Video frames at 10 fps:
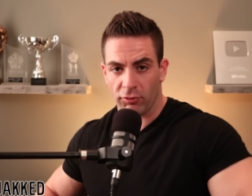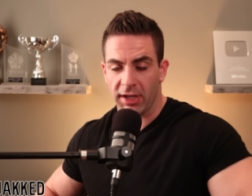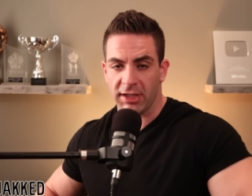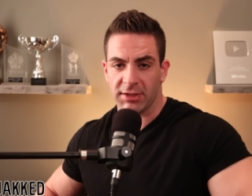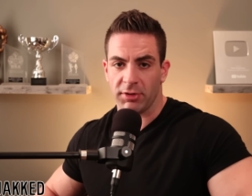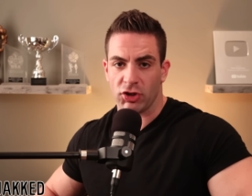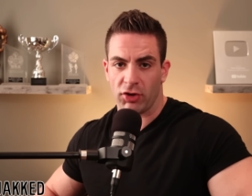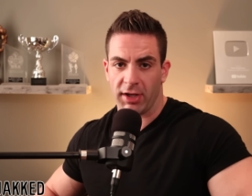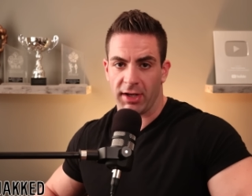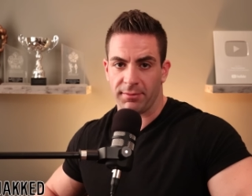three-day split
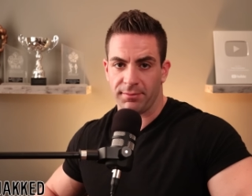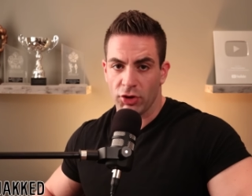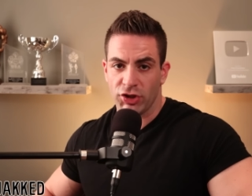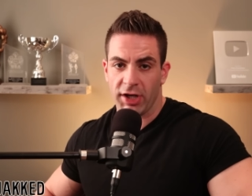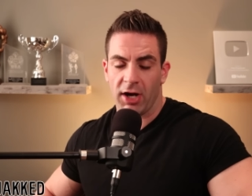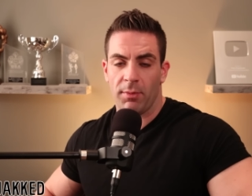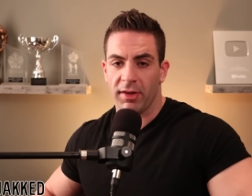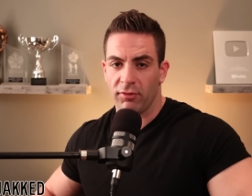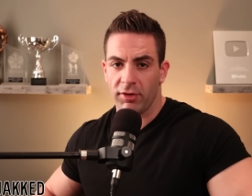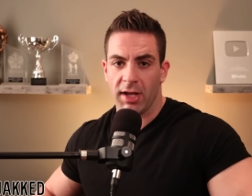training, you can check out
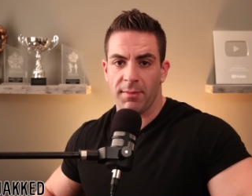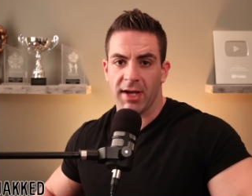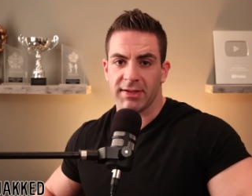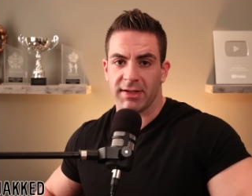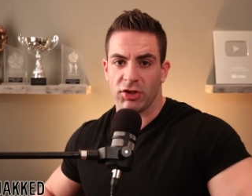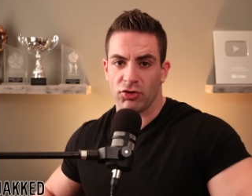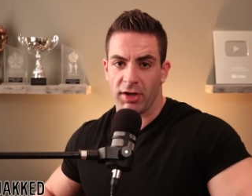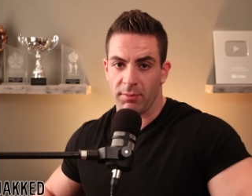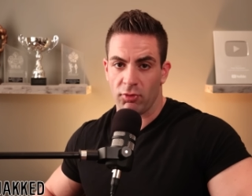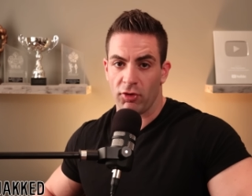my three-day mass gain
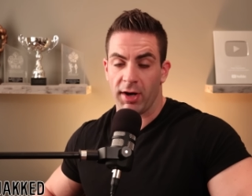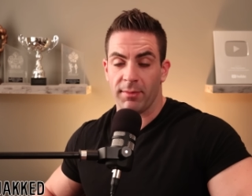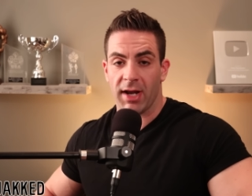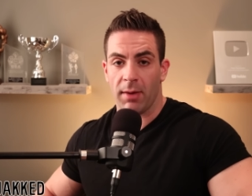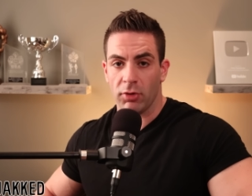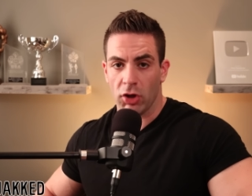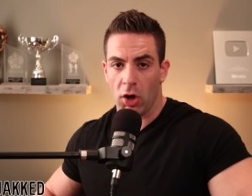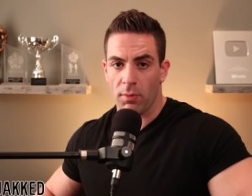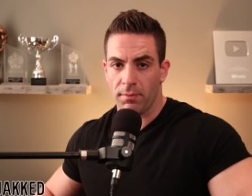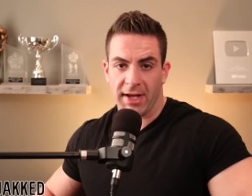training program down
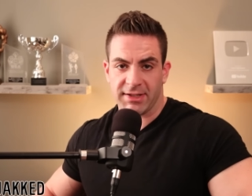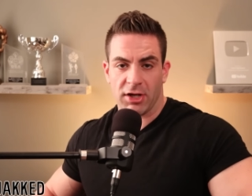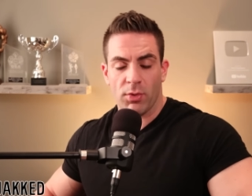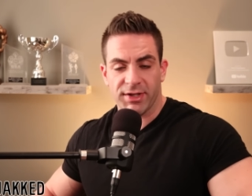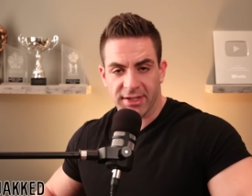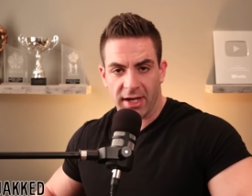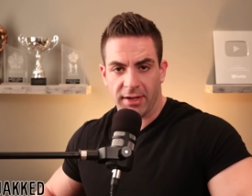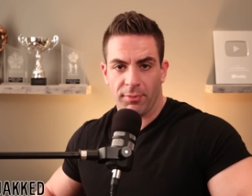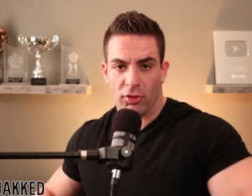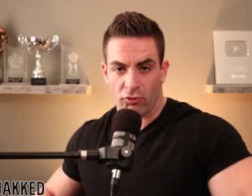below. But as I always
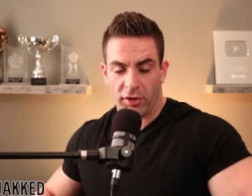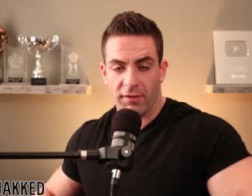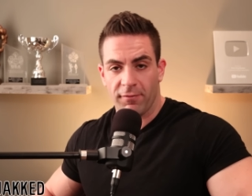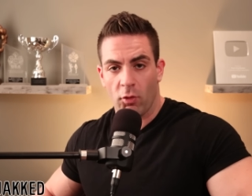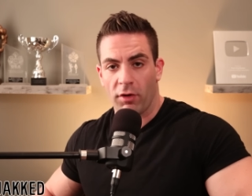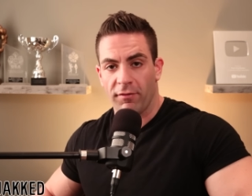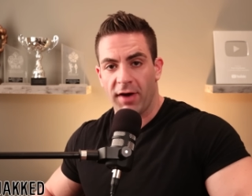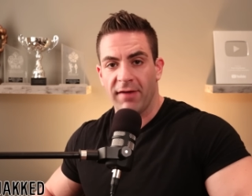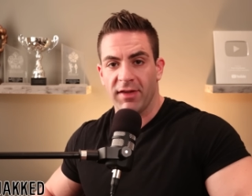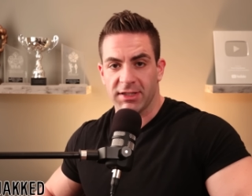say, three, four, or
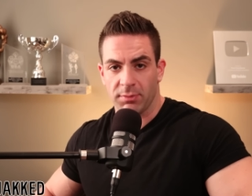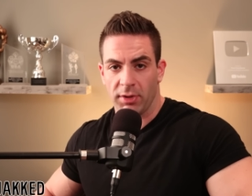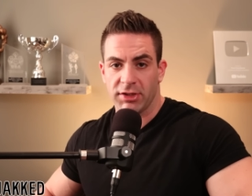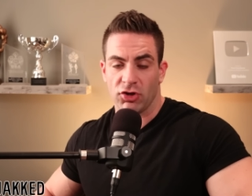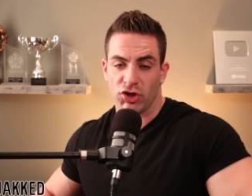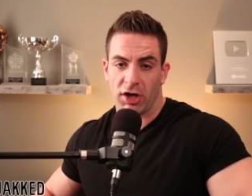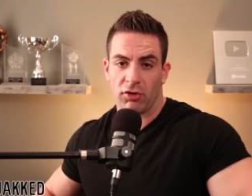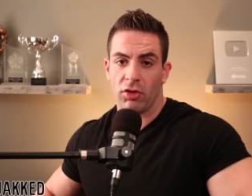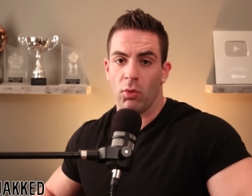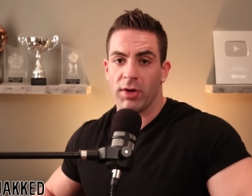five-day splits are
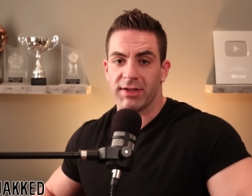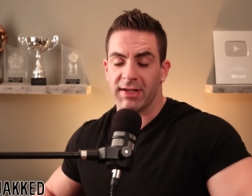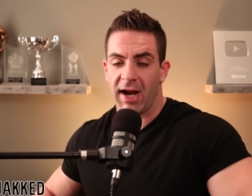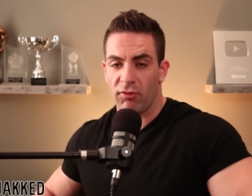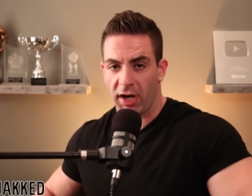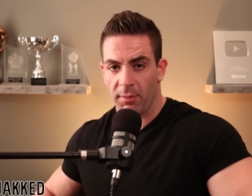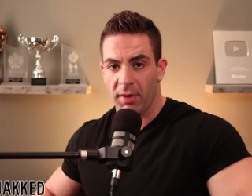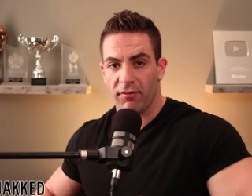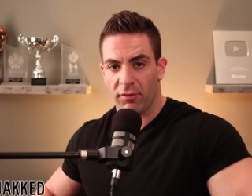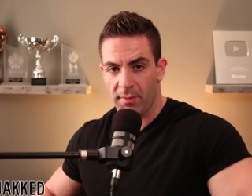generally the ones that I
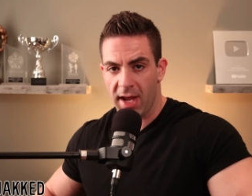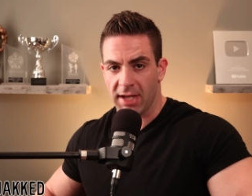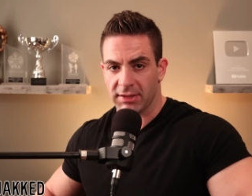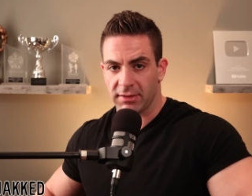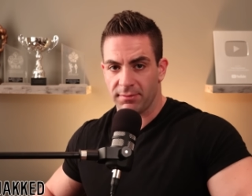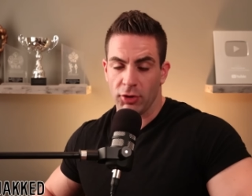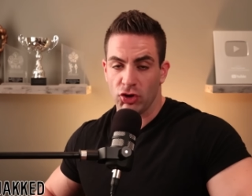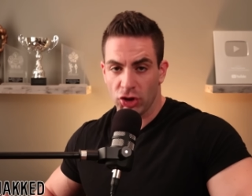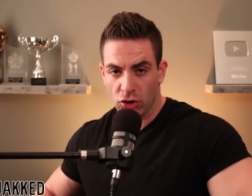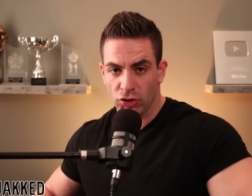recommend for mass, but you
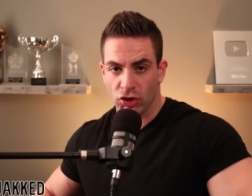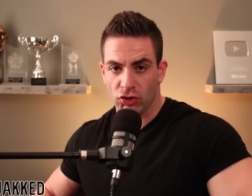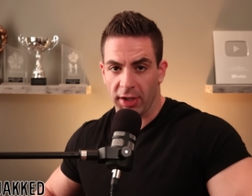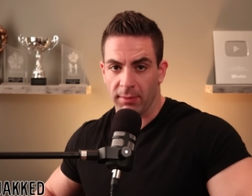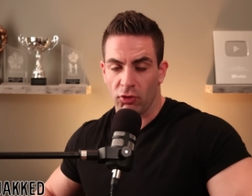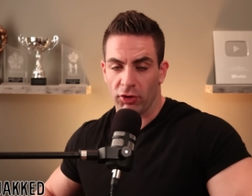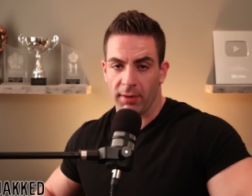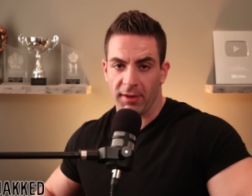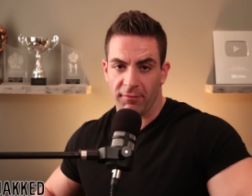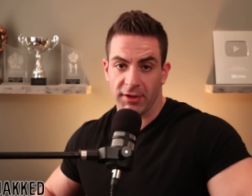should use the training
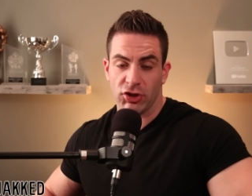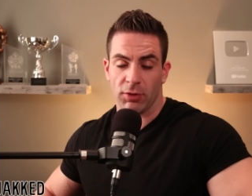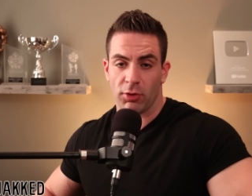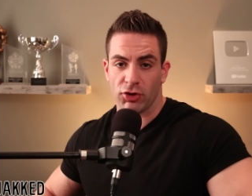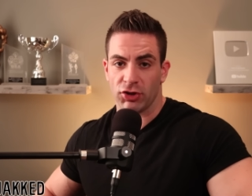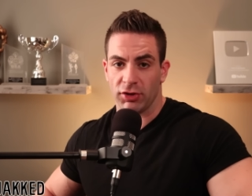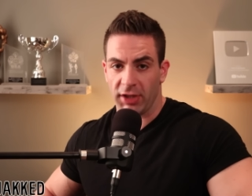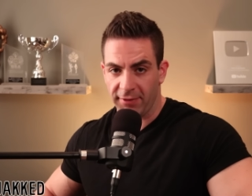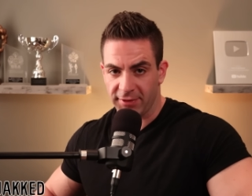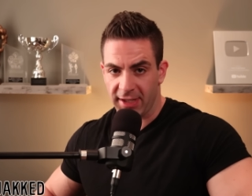program that fits your personal
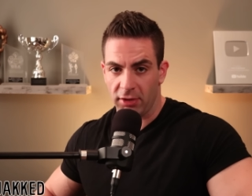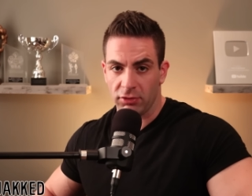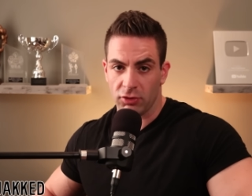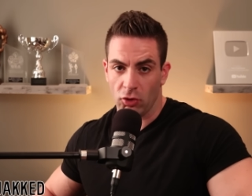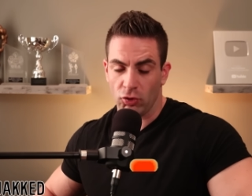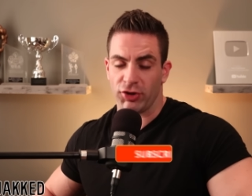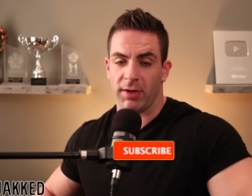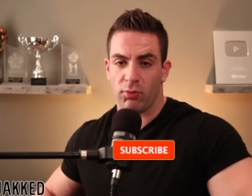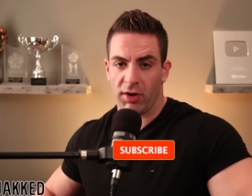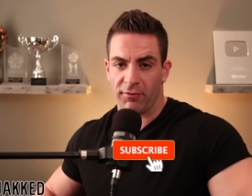lifestyle, goals,
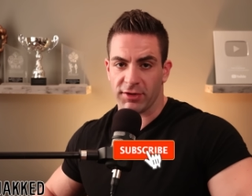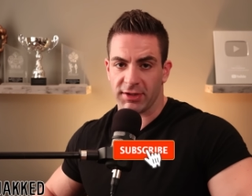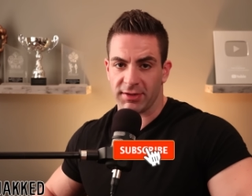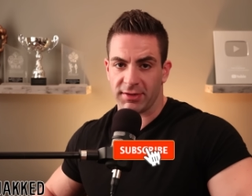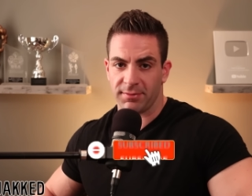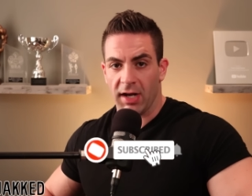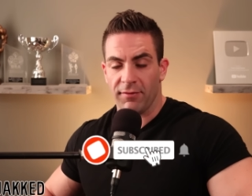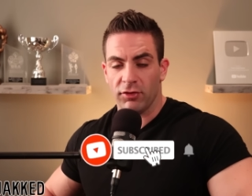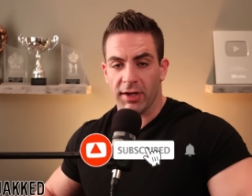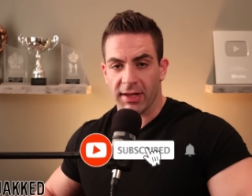and preferences. And
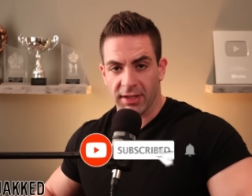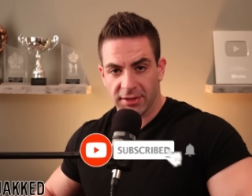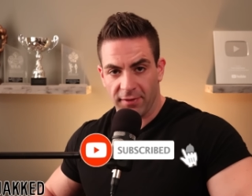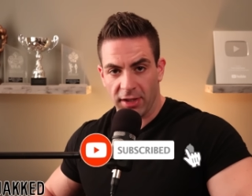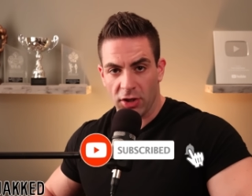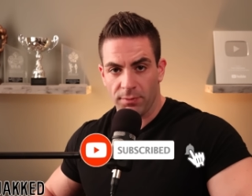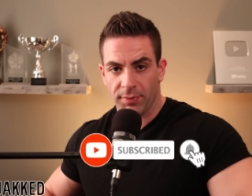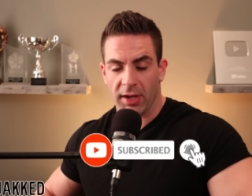if you like this video,